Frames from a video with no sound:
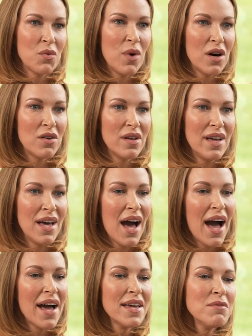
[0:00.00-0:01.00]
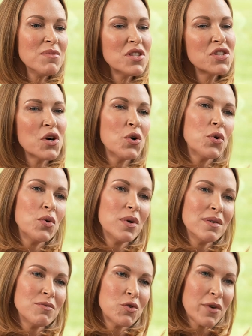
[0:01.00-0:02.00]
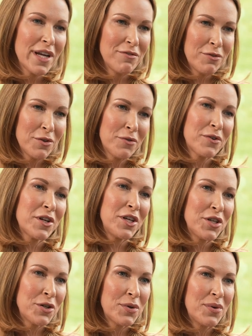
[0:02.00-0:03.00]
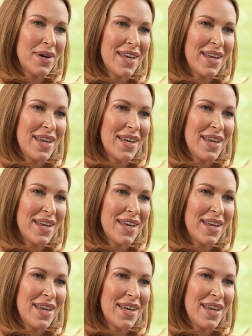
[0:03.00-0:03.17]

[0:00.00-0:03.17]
Well, I am so grateful for you,